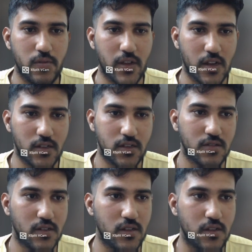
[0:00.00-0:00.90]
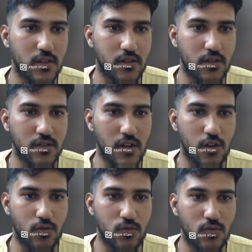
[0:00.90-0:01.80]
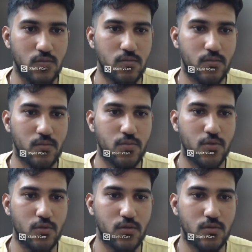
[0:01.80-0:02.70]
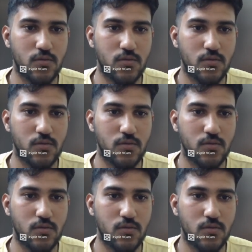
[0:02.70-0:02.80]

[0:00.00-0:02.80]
can just say, let's say hello proto